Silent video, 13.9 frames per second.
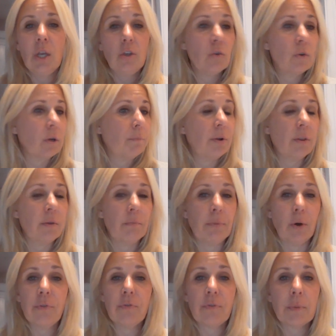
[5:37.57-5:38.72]
You can pull them
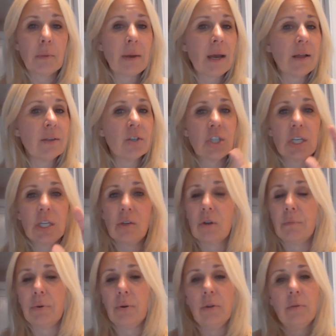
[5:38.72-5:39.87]
both from the balance sheet. You
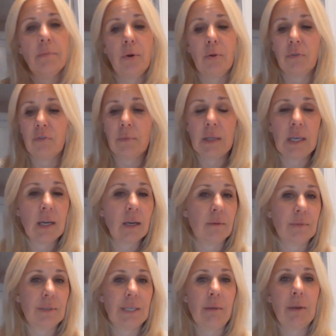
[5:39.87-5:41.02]
can pull them both from the income
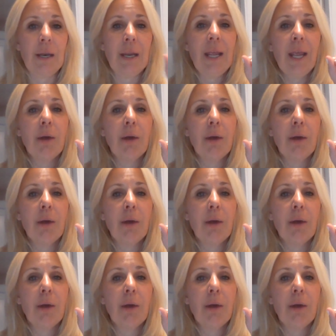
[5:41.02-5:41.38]
statement.